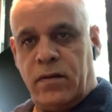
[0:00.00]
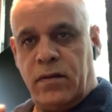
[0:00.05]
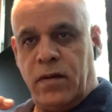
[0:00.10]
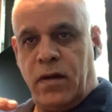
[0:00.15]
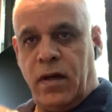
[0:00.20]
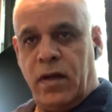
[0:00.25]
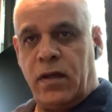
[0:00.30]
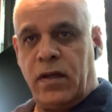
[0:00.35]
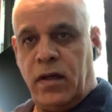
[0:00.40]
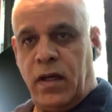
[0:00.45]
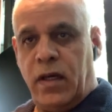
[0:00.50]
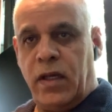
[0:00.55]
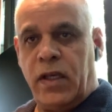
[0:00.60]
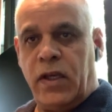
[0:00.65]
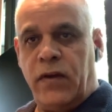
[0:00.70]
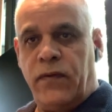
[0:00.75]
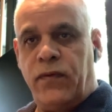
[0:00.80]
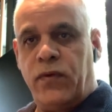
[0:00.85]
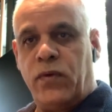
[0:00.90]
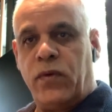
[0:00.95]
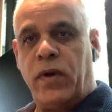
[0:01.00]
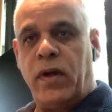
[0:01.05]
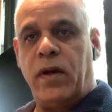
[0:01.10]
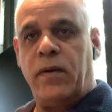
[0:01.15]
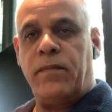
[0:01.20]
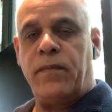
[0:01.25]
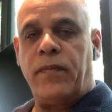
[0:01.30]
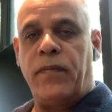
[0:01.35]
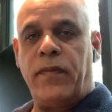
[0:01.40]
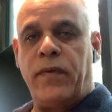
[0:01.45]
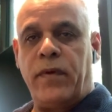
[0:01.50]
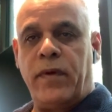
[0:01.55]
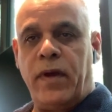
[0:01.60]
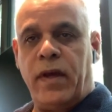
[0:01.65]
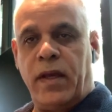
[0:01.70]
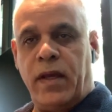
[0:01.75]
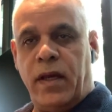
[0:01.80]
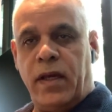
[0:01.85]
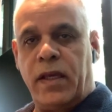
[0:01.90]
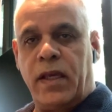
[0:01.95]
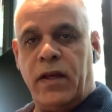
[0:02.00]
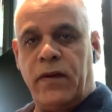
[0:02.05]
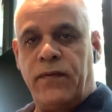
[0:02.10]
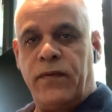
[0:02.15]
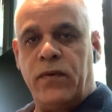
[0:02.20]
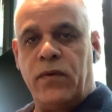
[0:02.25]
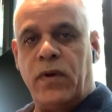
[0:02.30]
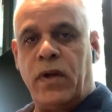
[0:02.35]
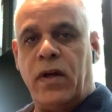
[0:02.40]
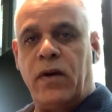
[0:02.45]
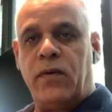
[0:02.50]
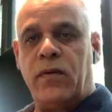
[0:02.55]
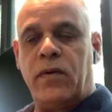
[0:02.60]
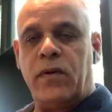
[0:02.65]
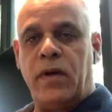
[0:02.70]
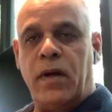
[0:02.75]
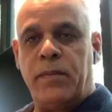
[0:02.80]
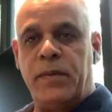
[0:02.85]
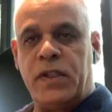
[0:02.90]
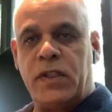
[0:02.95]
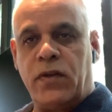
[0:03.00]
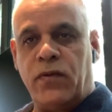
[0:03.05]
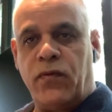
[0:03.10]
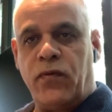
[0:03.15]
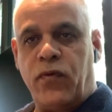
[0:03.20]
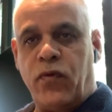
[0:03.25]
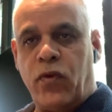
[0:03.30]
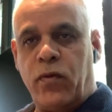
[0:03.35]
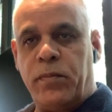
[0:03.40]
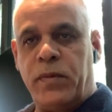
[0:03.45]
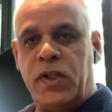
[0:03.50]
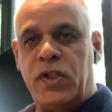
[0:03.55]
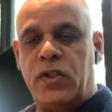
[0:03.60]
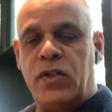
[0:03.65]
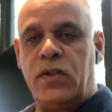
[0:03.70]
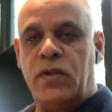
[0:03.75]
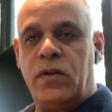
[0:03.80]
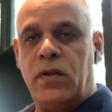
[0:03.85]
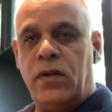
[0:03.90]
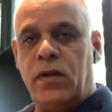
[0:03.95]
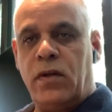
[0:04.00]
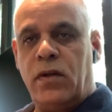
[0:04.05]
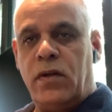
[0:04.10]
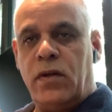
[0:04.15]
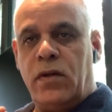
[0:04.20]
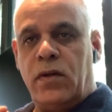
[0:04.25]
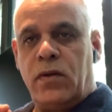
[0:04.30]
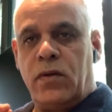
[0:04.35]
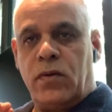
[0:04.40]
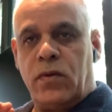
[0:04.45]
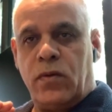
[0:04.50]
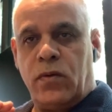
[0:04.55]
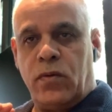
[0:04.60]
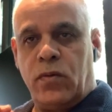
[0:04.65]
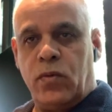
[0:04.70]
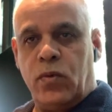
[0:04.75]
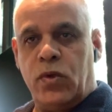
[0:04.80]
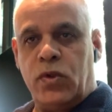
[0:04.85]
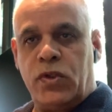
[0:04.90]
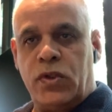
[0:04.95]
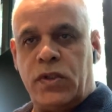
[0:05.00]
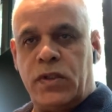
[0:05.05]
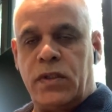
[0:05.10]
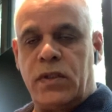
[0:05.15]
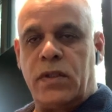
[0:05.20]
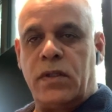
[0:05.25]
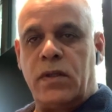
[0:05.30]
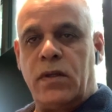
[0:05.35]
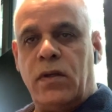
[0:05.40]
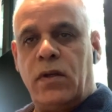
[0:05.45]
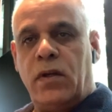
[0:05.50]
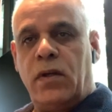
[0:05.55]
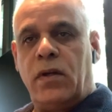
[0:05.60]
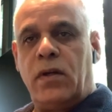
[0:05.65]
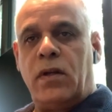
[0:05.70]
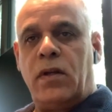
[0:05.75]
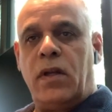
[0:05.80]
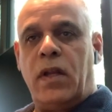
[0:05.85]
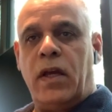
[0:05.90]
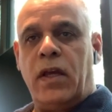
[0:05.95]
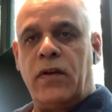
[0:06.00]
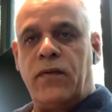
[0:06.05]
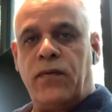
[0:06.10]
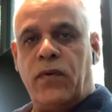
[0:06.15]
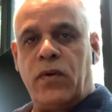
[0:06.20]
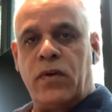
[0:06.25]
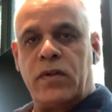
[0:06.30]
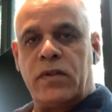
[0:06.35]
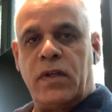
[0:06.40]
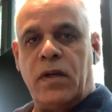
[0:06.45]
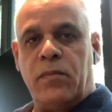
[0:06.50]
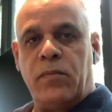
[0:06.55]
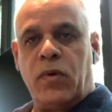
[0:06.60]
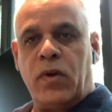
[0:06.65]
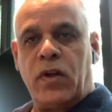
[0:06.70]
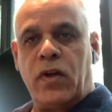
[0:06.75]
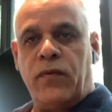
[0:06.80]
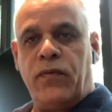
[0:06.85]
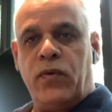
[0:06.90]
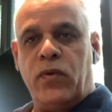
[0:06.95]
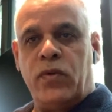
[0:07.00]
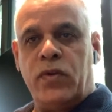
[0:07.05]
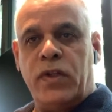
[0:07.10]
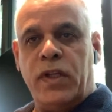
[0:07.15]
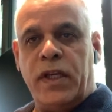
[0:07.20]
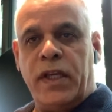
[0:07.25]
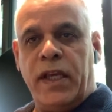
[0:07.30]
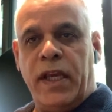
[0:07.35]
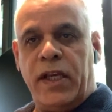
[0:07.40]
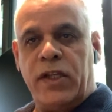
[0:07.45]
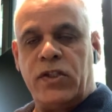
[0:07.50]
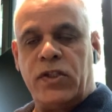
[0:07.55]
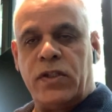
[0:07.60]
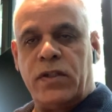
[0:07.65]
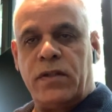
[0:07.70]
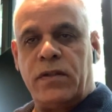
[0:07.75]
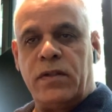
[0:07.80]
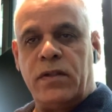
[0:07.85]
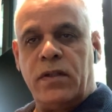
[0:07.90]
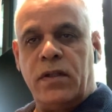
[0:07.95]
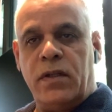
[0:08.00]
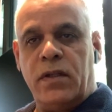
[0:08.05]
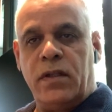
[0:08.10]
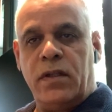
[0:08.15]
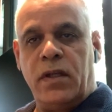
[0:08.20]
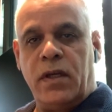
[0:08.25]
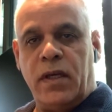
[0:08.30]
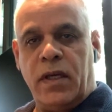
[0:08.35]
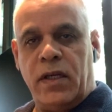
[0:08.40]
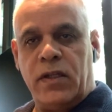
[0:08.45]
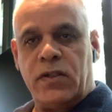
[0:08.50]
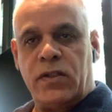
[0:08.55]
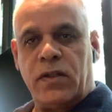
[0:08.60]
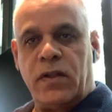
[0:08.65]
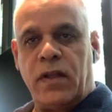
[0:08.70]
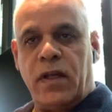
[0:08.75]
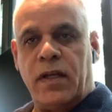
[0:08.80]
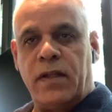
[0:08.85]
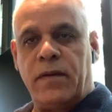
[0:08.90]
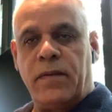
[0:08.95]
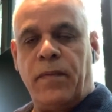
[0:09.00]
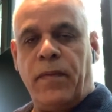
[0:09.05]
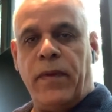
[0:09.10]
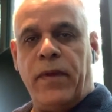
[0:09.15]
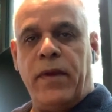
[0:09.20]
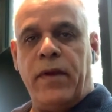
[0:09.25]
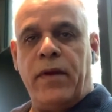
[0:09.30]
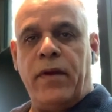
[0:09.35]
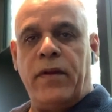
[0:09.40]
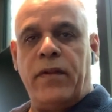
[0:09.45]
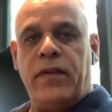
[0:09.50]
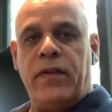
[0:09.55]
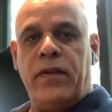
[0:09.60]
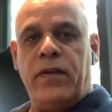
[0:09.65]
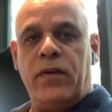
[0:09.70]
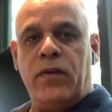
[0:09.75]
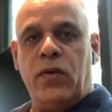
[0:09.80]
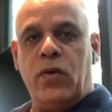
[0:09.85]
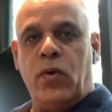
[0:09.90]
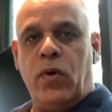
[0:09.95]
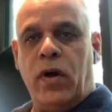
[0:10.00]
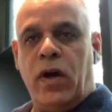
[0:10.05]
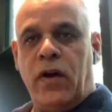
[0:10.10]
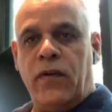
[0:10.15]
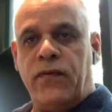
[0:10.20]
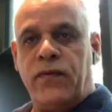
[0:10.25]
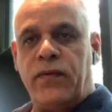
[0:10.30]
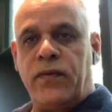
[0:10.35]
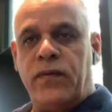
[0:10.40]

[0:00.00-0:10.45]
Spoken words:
I give you now, I give you now a list of information, which, like for example, give you indication that you have